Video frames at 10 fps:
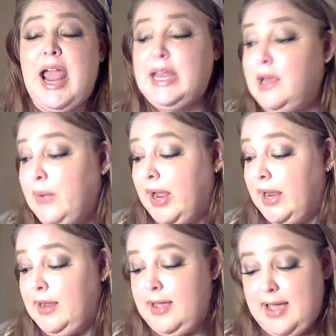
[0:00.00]
Anyway,
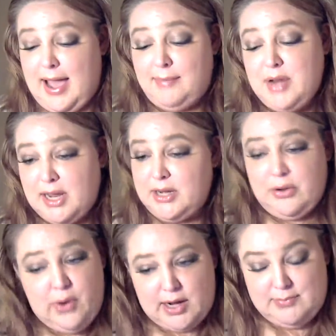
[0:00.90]
I'm not going to go
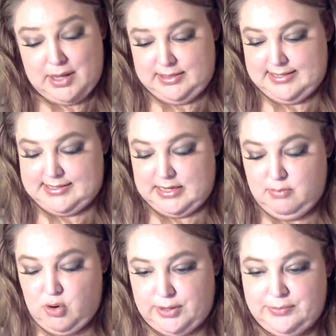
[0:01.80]
on about this
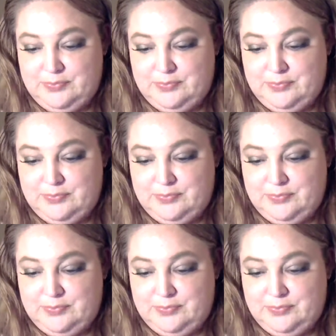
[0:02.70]
anymore.